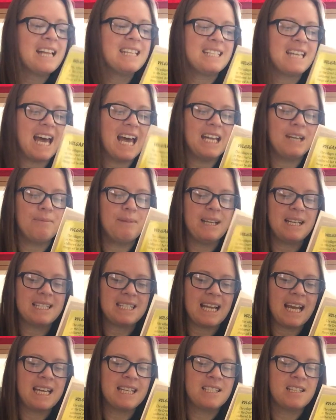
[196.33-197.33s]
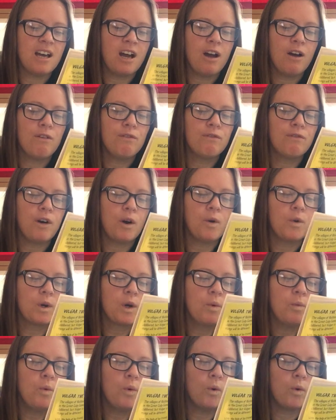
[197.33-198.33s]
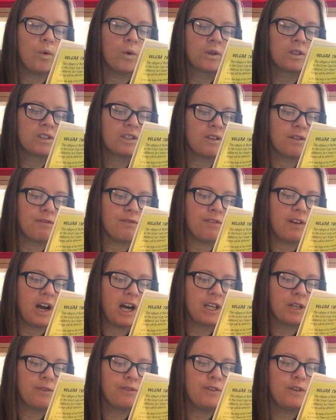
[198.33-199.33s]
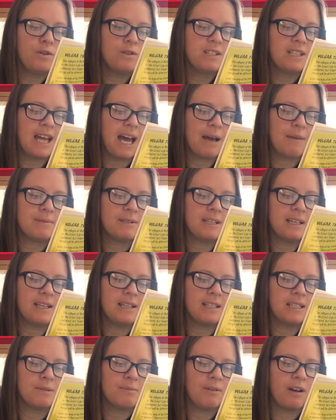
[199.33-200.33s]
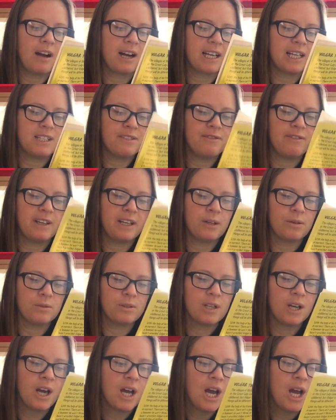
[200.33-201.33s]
10 minutes later, Vulgar walked the final few steps into Bragi's field,